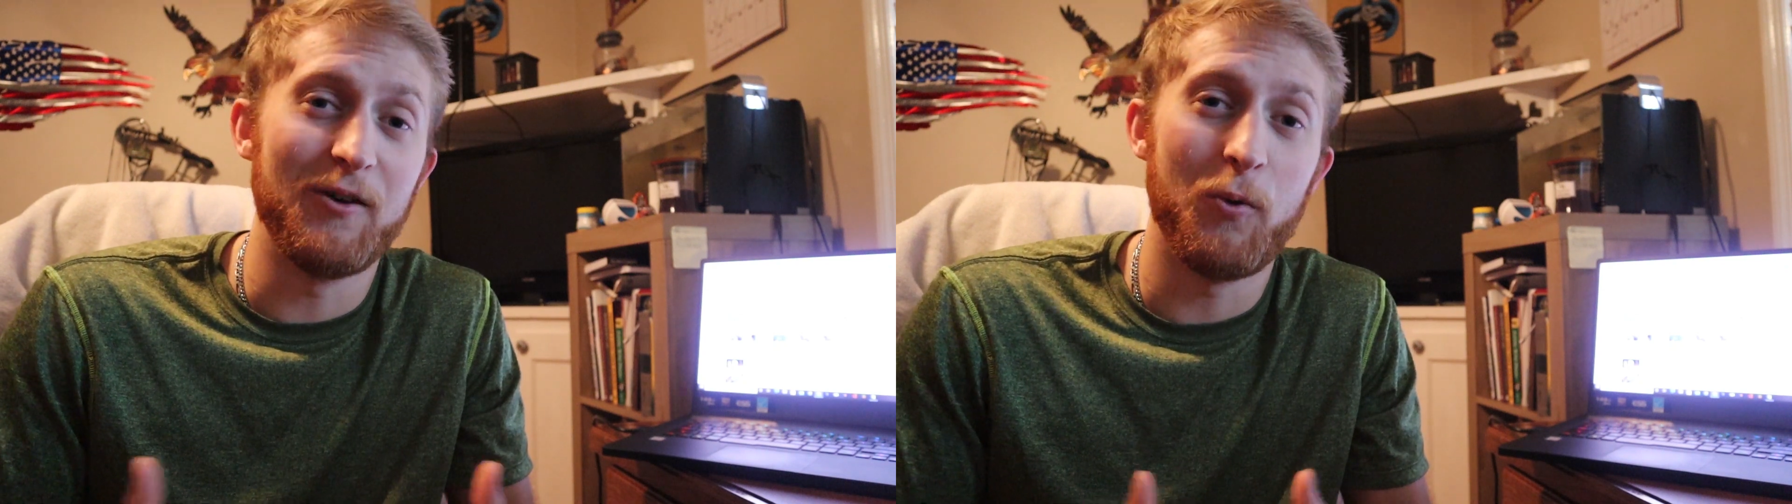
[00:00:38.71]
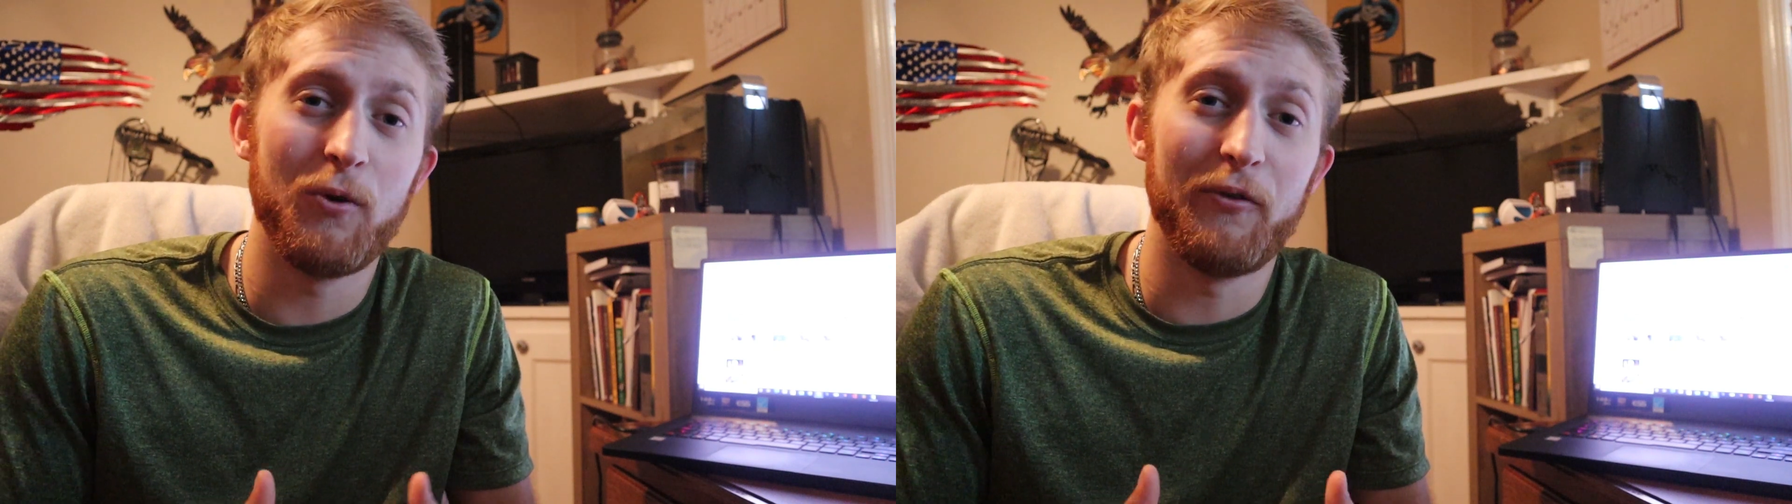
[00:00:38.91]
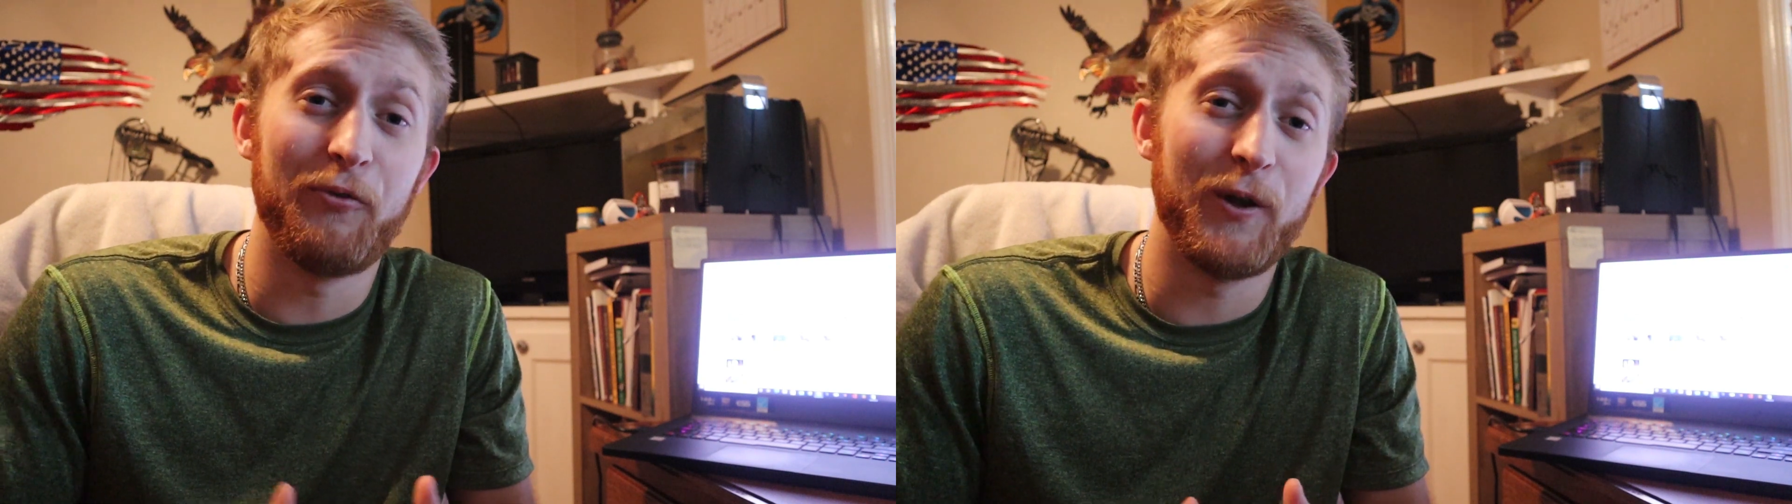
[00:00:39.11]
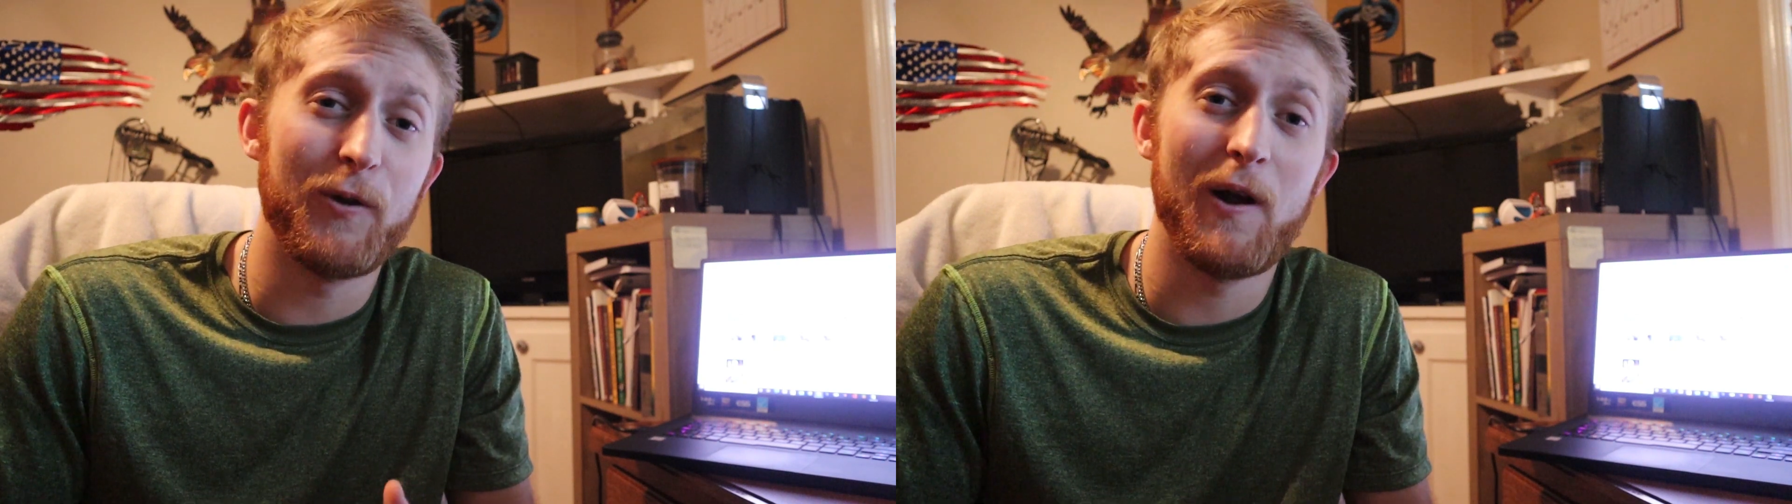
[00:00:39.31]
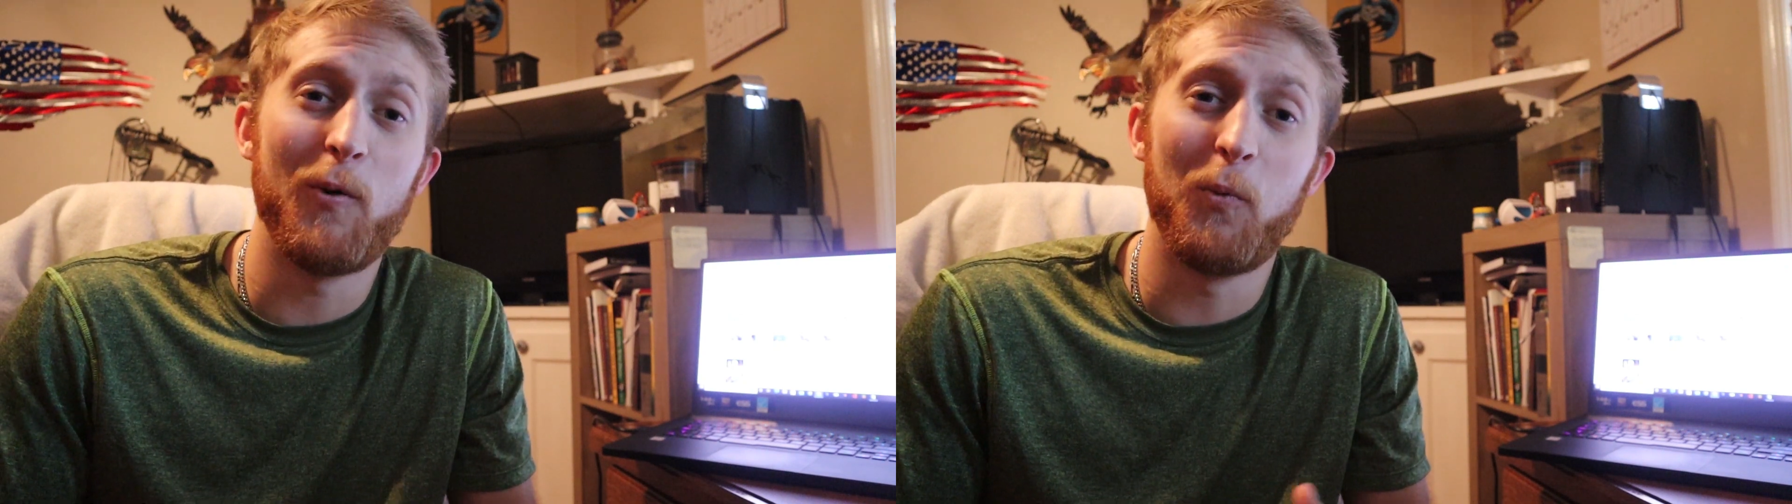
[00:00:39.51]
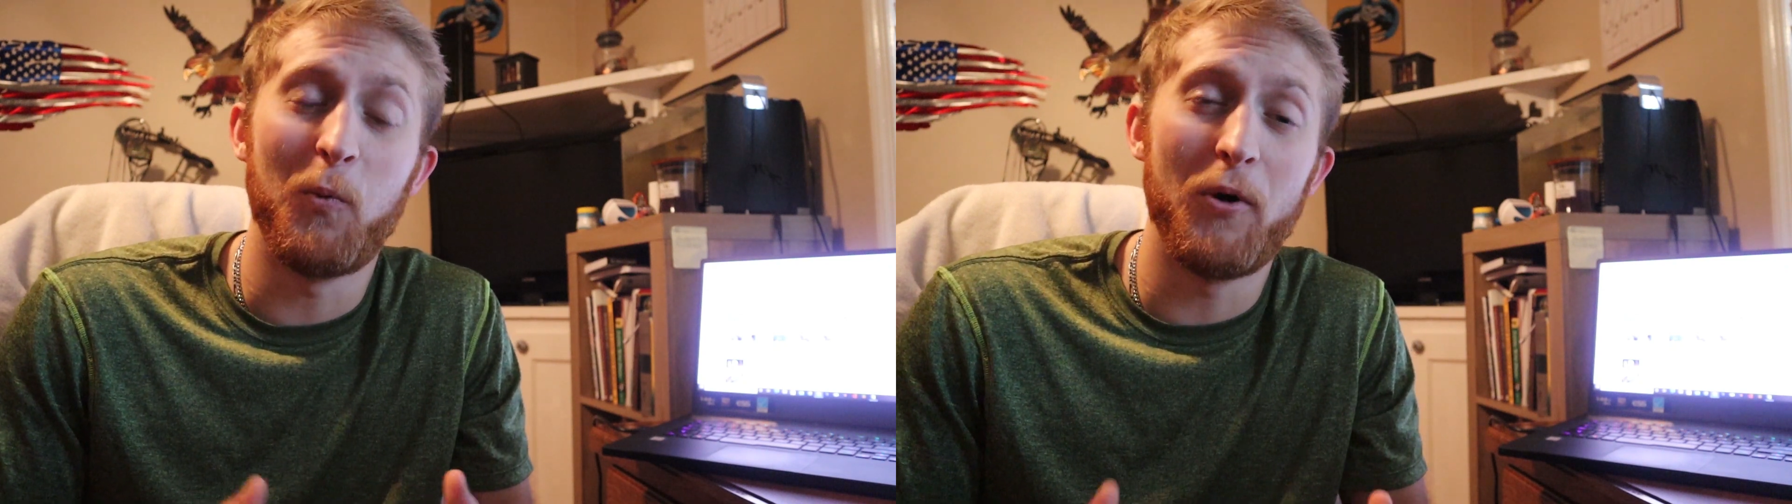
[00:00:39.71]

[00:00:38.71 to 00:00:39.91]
in order to figure out